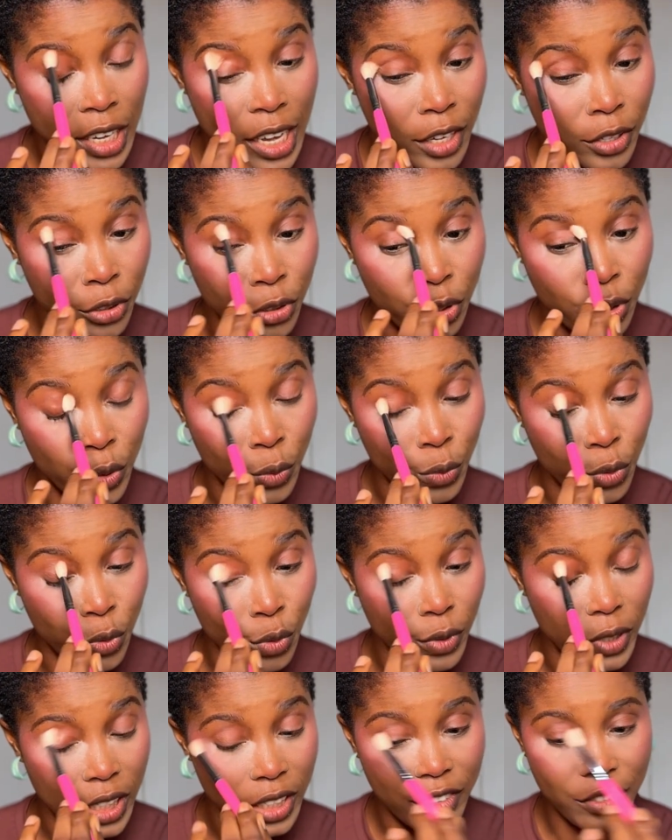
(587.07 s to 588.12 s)
I don't just want
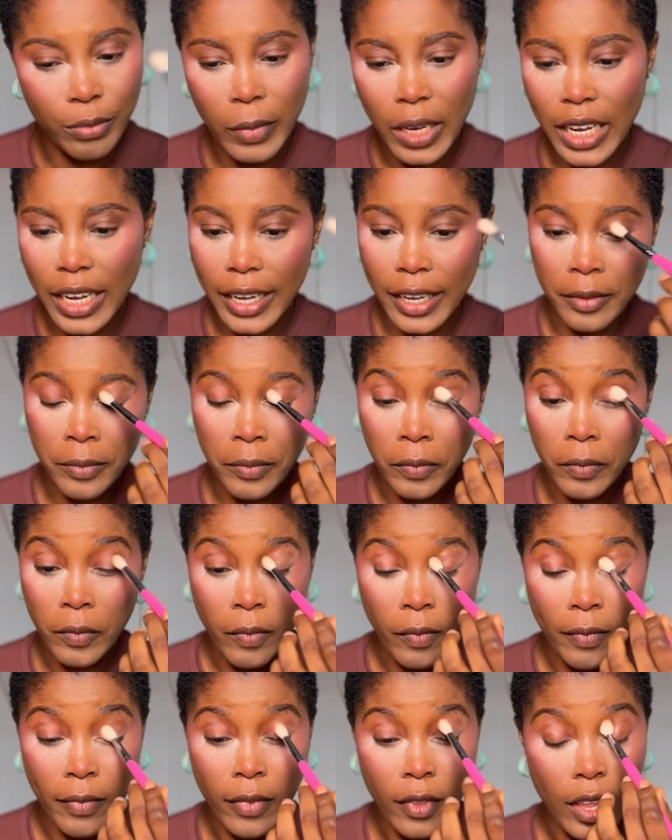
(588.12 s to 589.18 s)
to leave my
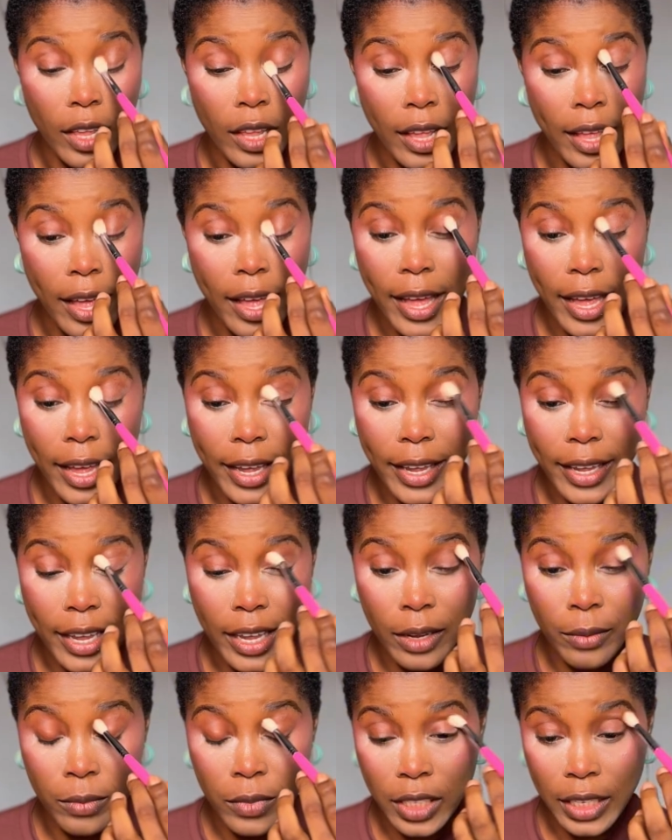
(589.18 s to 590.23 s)
eye
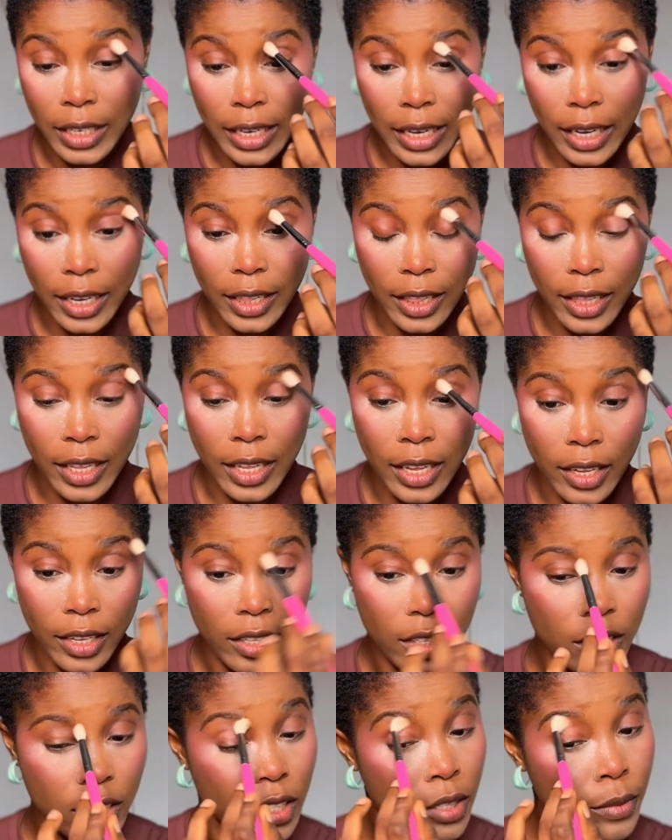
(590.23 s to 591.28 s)
empty like that,
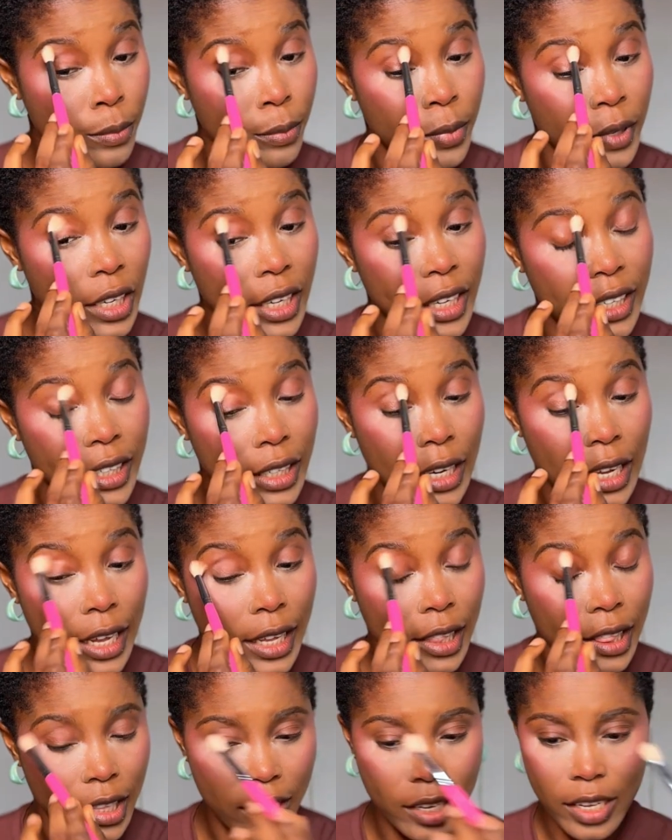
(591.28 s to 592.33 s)
plain
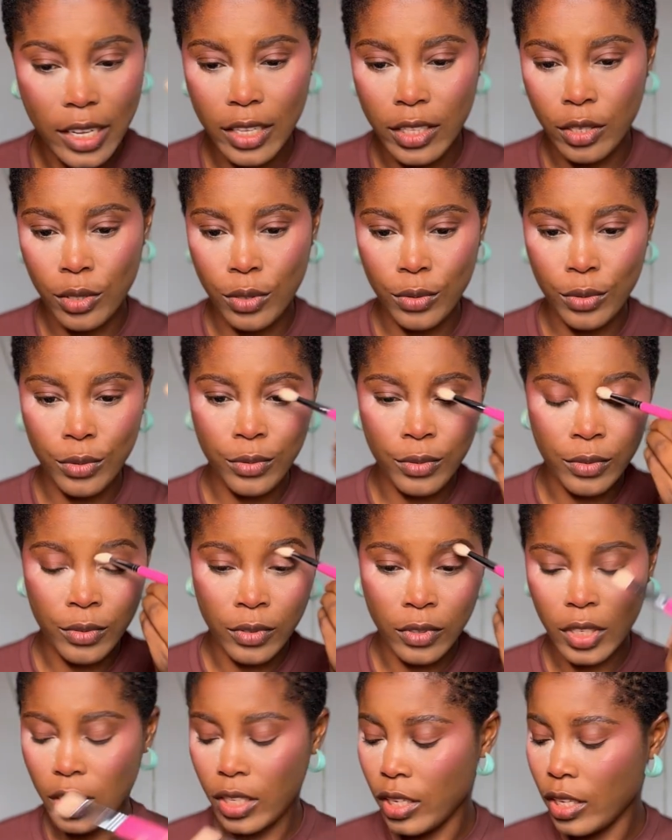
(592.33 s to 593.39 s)
like that, so
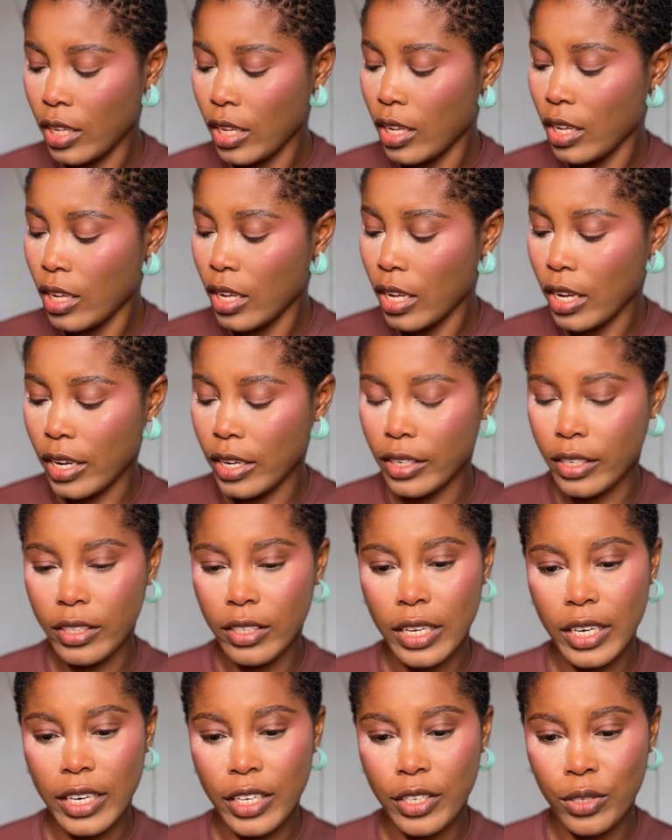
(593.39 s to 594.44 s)
I
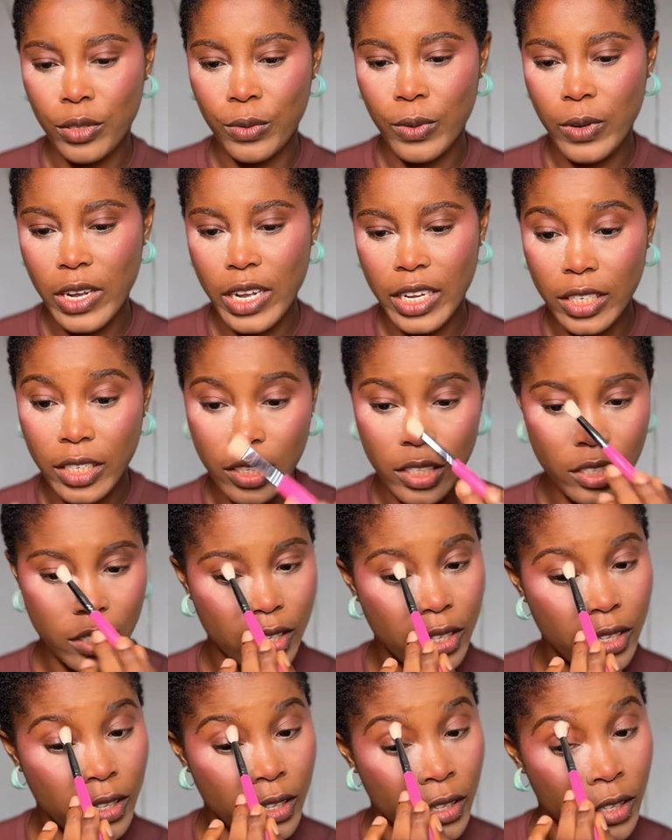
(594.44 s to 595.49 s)
decided to add
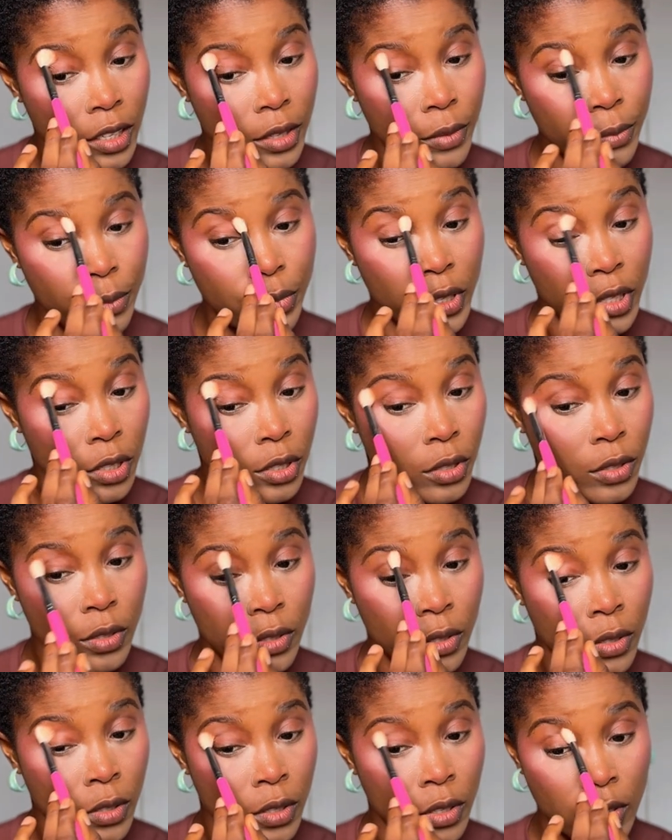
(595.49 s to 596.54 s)
a bit
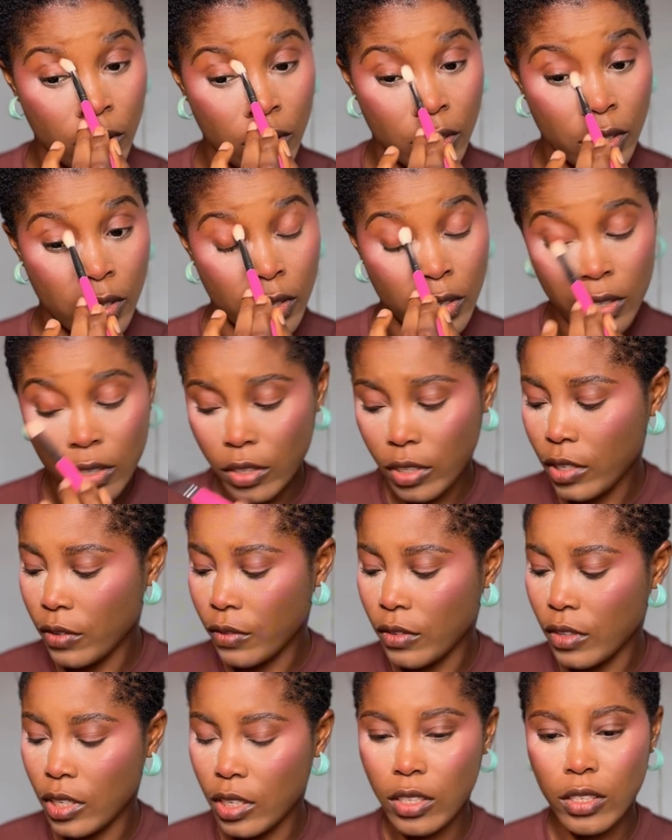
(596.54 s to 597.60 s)

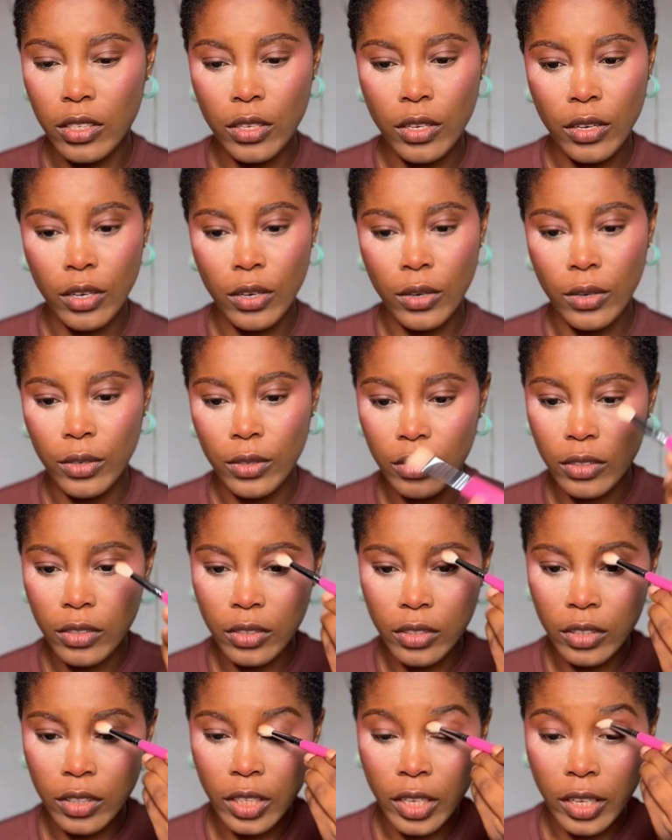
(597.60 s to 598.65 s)
of this color
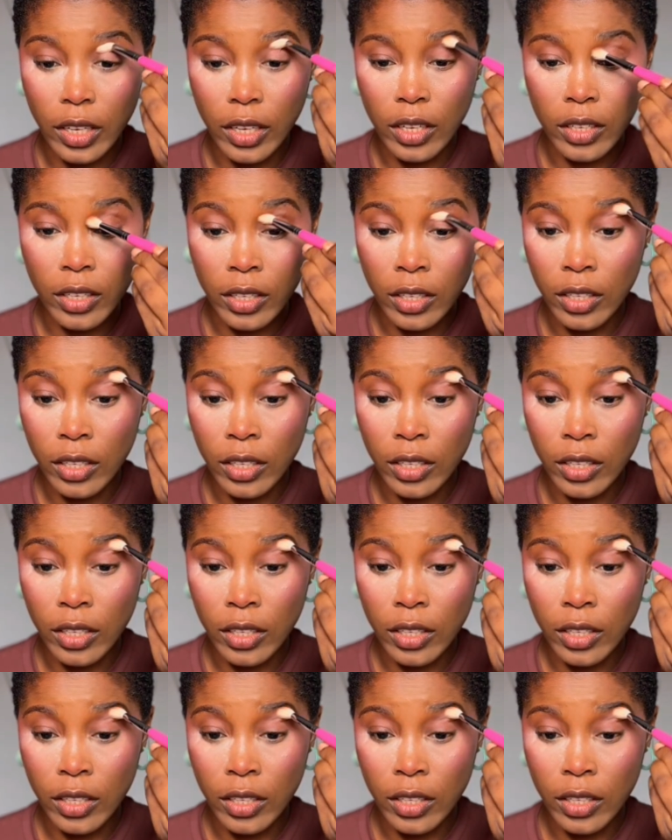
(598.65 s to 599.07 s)
there.